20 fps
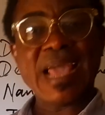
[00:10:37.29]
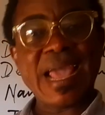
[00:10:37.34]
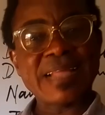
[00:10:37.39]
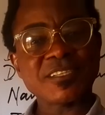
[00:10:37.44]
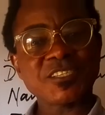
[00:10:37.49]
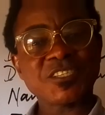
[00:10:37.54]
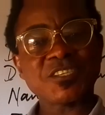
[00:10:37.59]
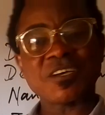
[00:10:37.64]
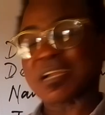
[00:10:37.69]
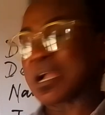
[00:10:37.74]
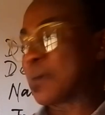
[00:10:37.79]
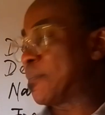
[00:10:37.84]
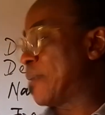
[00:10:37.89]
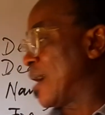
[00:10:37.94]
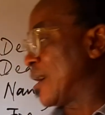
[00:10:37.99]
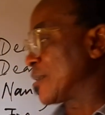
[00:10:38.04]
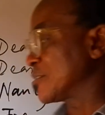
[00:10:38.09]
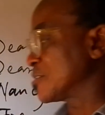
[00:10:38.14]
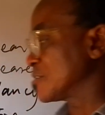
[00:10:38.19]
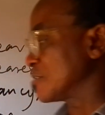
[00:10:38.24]
and talk
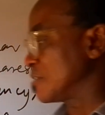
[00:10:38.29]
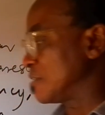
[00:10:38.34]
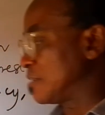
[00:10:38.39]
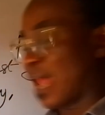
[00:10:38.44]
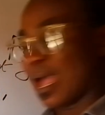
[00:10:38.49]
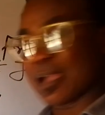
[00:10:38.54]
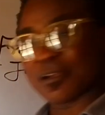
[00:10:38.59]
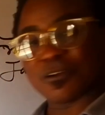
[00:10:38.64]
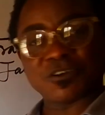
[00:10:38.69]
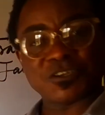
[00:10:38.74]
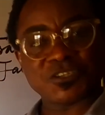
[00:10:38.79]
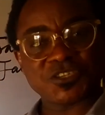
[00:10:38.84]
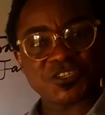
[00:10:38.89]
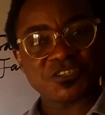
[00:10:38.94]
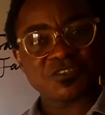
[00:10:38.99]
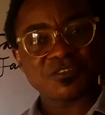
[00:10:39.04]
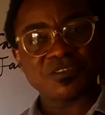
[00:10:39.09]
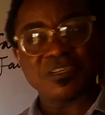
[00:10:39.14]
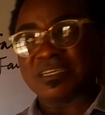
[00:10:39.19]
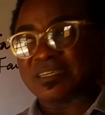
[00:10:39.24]
about language.
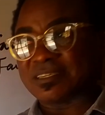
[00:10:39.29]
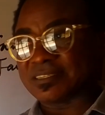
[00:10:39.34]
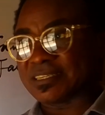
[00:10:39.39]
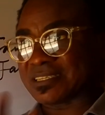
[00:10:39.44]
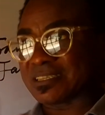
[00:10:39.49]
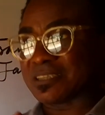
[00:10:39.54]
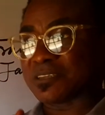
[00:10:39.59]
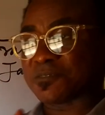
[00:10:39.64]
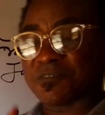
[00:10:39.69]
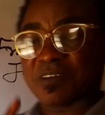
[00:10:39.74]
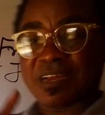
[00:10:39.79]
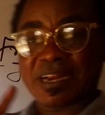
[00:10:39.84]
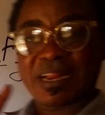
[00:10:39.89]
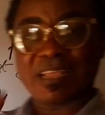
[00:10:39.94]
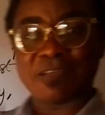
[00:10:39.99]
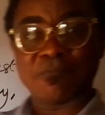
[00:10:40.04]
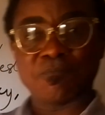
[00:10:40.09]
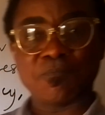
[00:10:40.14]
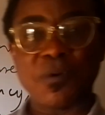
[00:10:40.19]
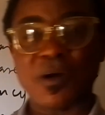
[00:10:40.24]
This is
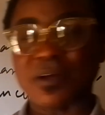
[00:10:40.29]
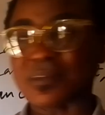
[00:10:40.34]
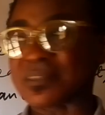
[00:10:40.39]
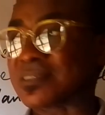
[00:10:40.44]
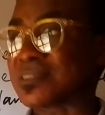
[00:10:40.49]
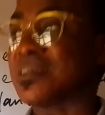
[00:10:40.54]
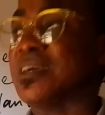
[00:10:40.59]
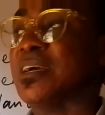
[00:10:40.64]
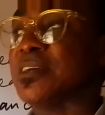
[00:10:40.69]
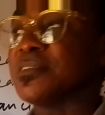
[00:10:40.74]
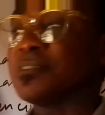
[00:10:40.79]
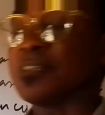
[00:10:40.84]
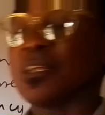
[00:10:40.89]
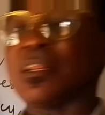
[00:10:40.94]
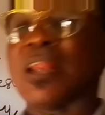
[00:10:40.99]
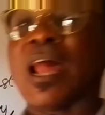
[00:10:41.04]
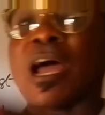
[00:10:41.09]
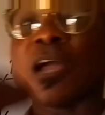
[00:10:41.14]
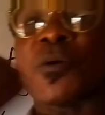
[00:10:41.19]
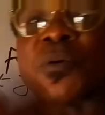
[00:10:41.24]
very important. The
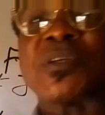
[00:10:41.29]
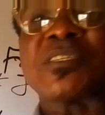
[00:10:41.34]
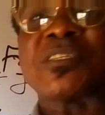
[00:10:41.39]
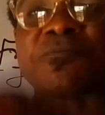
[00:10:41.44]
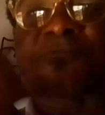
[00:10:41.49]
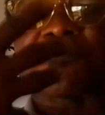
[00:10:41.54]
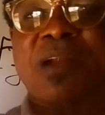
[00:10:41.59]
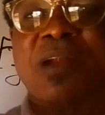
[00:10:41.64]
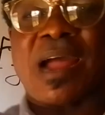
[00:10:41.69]
language of